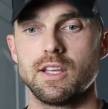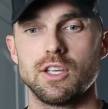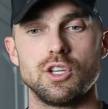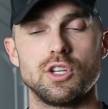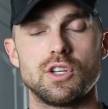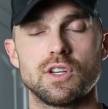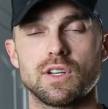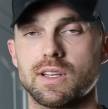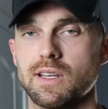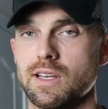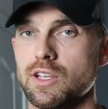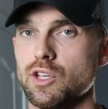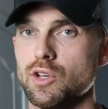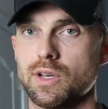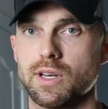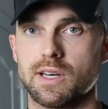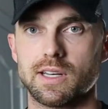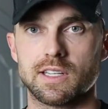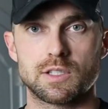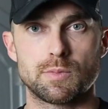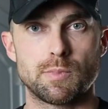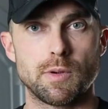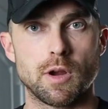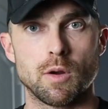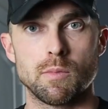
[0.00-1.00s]
You, you can
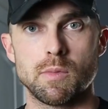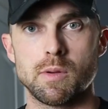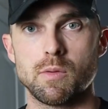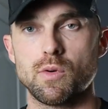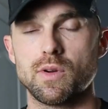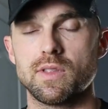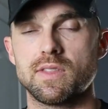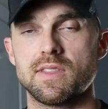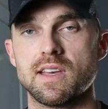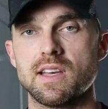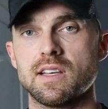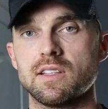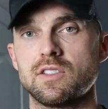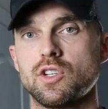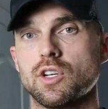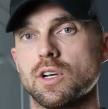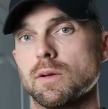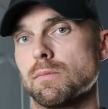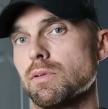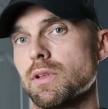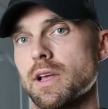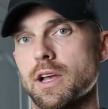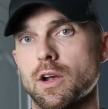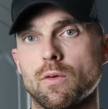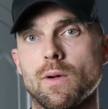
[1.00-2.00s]
experiment with this, you
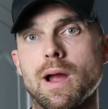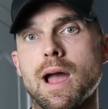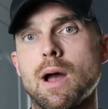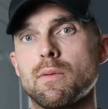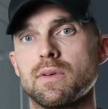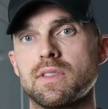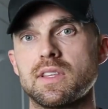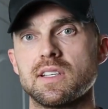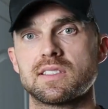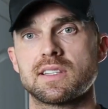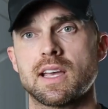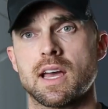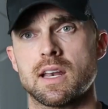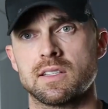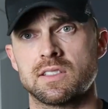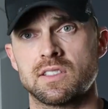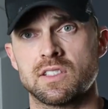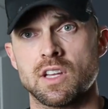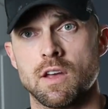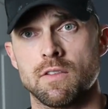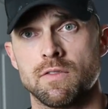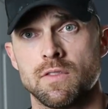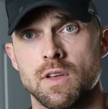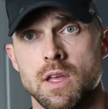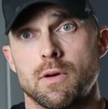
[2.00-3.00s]
can play around with this kind of
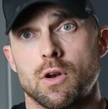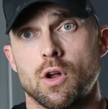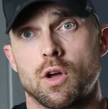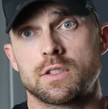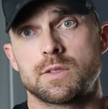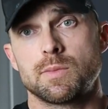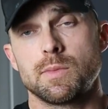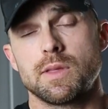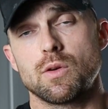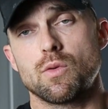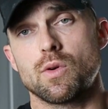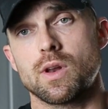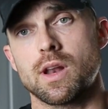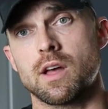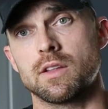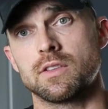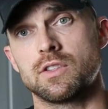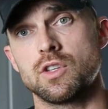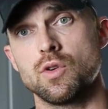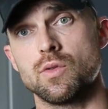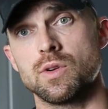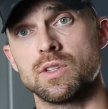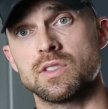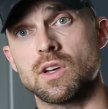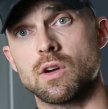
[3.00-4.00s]
stuff. But ultimately what
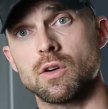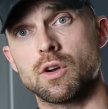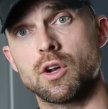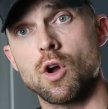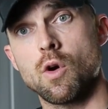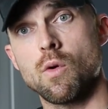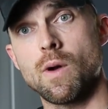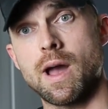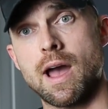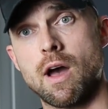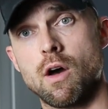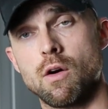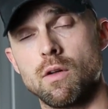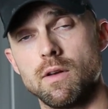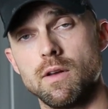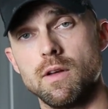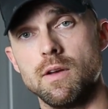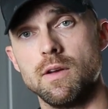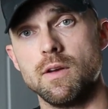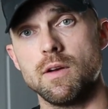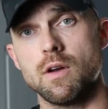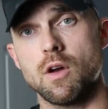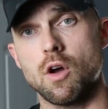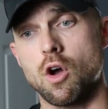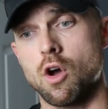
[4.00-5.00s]
I'll do is I'll go out
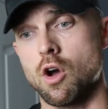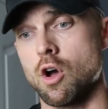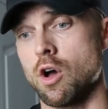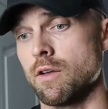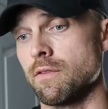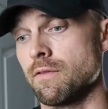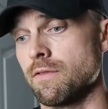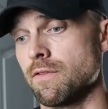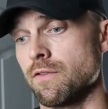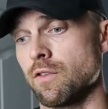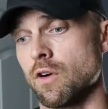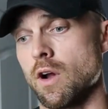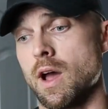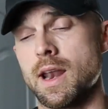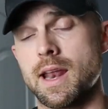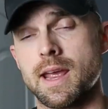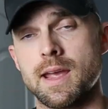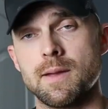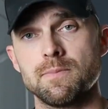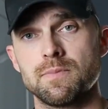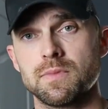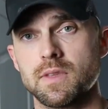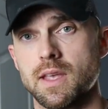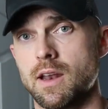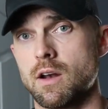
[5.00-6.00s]
on
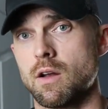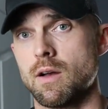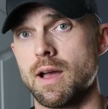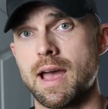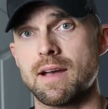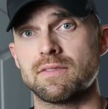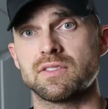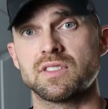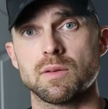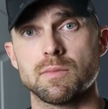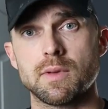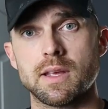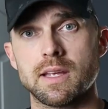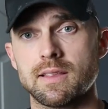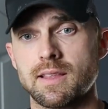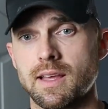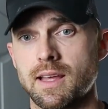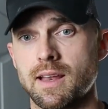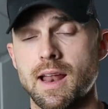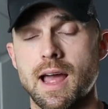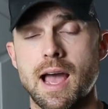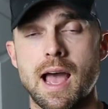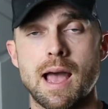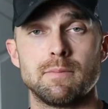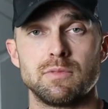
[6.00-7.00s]
Friday and I'll have something
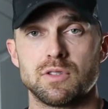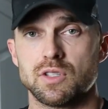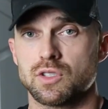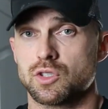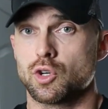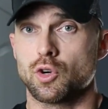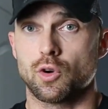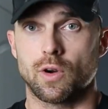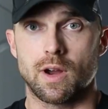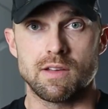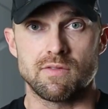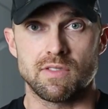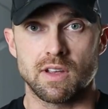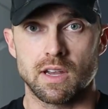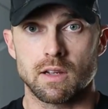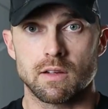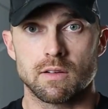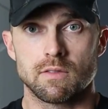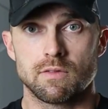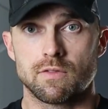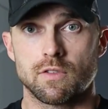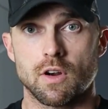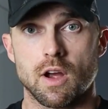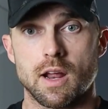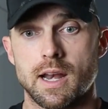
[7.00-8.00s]
that I'm just craving
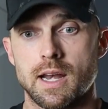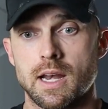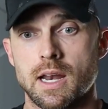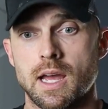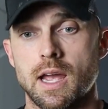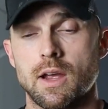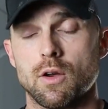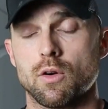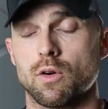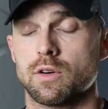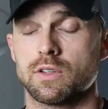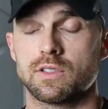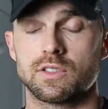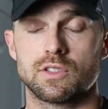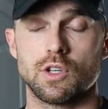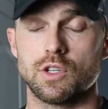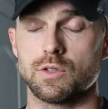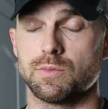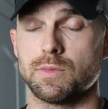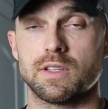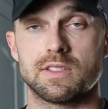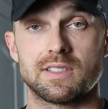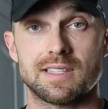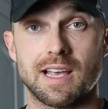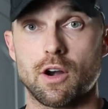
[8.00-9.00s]
Friday night, or
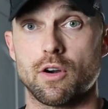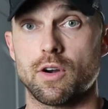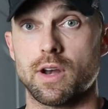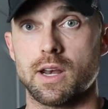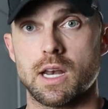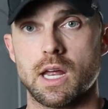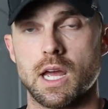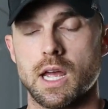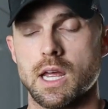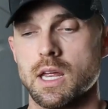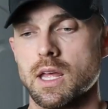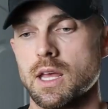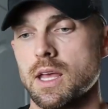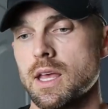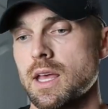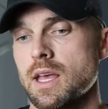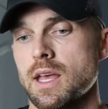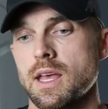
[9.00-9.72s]
excuse me, Saturday night.